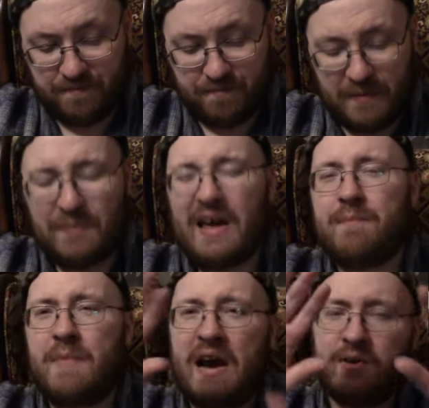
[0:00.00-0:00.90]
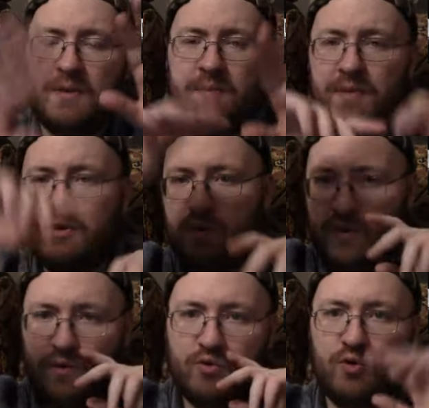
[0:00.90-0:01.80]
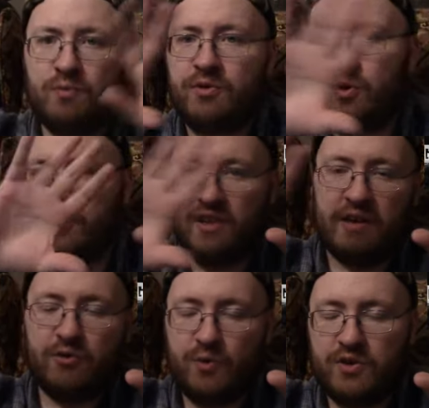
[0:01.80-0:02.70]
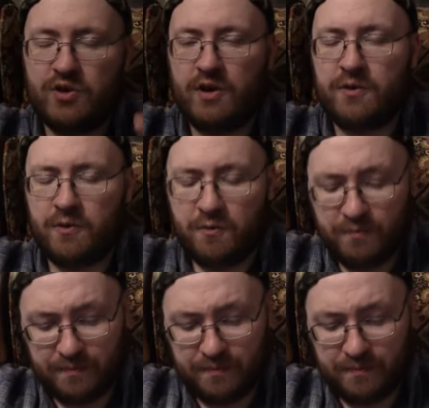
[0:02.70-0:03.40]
Maybe not a monument, but, you know, their tombstones next to each other.